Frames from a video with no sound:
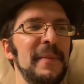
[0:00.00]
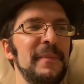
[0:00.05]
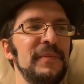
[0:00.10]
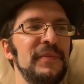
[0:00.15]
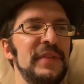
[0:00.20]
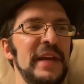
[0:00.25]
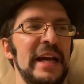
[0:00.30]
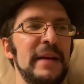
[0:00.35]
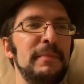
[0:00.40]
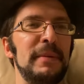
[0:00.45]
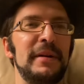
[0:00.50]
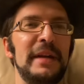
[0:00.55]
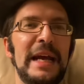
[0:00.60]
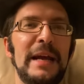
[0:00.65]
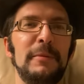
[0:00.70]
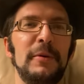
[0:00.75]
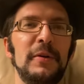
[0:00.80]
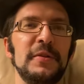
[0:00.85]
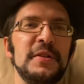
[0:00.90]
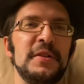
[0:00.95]
they'd been
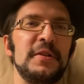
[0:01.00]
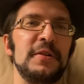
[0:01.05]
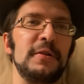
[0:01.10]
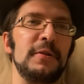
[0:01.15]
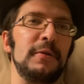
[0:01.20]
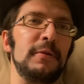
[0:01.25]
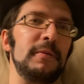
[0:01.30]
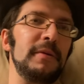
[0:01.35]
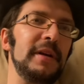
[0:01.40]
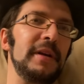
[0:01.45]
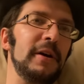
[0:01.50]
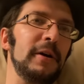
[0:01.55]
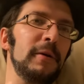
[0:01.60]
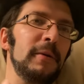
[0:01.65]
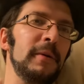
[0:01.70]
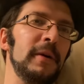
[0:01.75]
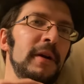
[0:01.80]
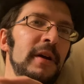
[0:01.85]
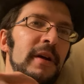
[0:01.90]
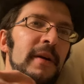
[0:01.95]
able
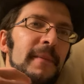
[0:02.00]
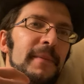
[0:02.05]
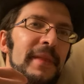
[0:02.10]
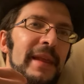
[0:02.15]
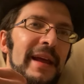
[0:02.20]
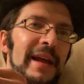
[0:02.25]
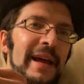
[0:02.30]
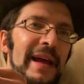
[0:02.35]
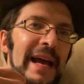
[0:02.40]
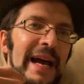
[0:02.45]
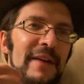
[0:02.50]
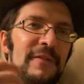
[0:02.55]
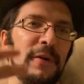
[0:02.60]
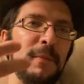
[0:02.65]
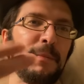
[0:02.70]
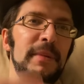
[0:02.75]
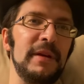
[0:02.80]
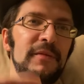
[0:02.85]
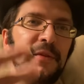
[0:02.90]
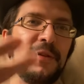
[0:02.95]
to, have a
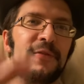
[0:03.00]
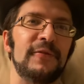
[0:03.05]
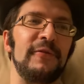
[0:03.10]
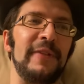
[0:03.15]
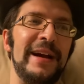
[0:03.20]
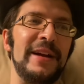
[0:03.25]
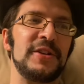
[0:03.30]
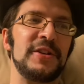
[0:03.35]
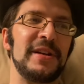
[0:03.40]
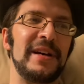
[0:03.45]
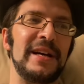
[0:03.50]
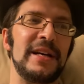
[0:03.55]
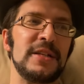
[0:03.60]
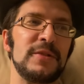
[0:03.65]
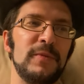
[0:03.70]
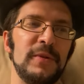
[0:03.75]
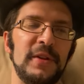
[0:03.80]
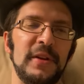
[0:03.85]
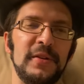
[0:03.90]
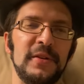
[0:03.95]
bit of a franchise
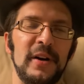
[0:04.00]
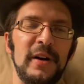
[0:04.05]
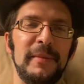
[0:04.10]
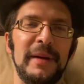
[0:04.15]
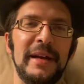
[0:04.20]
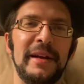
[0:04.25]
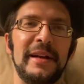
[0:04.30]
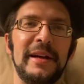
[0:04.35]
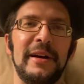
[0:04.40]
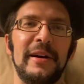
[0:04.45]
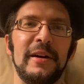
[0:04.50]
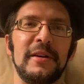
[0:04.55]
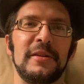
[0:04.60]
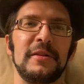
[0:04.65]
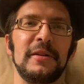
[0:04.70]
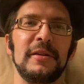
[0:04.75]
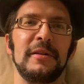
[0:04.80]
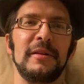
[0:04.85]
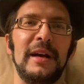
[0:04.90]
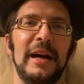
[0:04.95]
with the Dollman
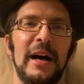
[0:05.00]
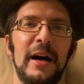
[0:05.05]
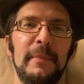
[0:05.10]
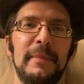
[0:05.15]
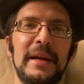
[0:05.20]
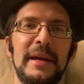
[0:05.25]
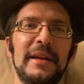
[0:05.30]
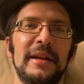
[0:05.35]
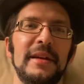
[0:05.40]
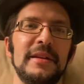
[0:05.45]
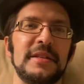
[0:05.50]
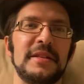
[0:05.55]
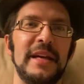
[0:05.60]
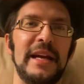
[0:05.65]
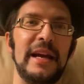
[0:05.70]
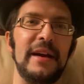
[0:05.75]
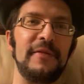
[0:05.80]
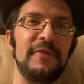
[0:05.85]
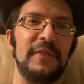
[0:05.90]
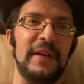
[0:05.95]
character, albeit,
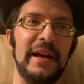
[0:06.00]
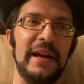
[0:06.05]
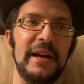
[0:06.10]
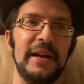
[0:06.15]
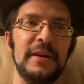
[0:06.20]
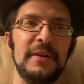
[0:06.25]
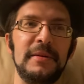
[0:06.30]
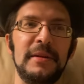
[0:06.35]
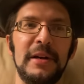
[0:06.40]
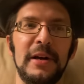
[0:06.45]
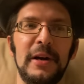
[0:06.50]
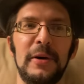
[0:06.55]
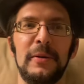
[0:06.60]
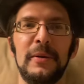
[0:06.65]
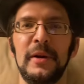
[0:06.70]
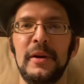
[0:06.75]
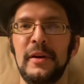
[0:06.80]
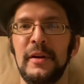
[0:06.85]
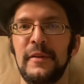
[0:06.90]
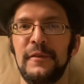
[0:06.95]
say, if they had,
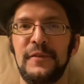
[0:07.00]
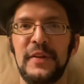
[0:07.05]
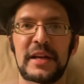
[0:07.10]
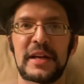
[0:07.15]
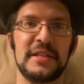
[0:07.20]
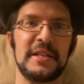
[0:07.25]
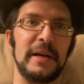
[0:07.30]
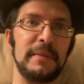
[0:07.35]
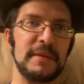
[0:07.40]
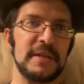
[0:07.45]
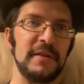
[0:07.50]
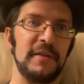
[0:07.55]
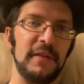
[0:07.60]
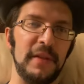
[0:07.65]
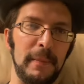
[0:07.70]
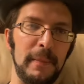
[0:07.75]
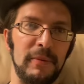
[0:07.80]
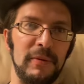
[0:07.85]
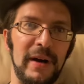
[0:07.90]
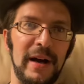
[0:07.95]
fixed up some of the
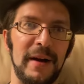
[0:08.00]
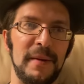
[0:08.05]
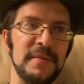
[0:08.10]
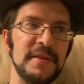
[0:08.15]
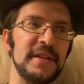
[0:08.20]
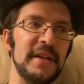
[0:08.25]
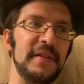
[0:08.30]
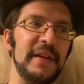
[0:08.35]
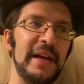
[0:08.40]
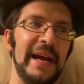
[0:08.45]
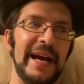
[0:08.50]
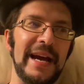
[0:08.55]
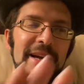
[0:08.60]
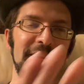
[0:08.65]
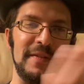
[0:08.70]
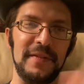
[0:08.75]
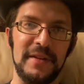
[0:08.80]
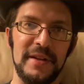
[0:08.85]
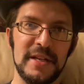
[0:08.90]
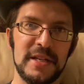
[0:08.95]
problems that they had
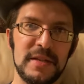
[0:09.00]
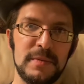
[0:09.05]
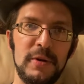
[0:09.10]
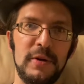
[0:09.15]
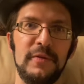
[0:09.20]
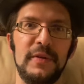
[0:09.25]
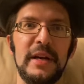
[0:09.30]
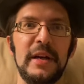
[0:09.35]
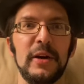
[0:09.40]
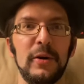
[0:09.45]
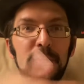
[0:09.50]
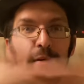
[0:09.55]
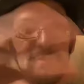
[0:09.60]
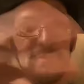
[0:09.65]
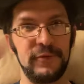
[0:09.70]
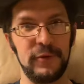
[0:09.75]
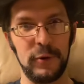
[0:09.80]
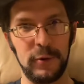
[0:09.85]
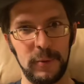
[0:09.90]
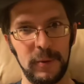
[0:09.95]
in this movie going
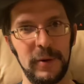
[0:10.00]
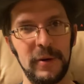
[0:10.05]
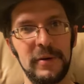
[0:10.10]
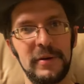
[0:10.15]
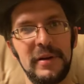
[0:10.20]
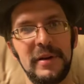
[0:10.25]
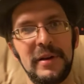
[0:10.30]
forward,